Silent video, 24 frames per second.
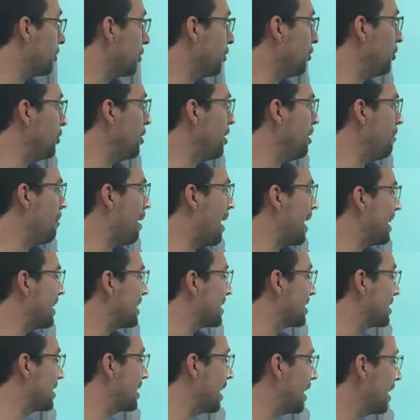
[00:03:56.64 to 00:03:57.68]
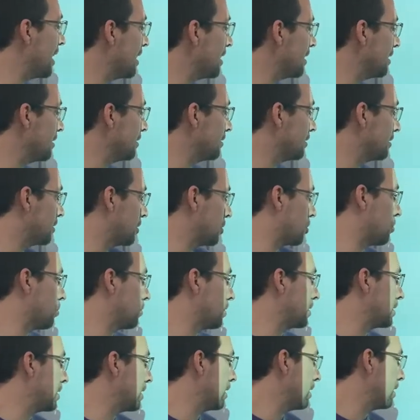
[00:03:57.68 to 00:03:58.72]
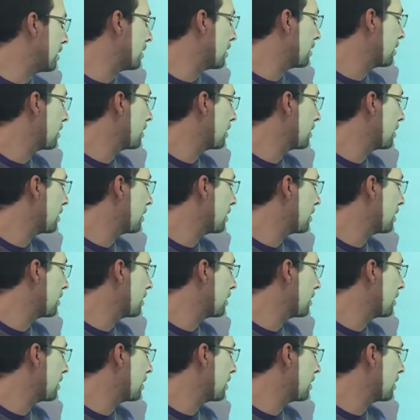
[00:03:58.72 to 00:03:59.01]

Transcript: 30 minus 10 is 20.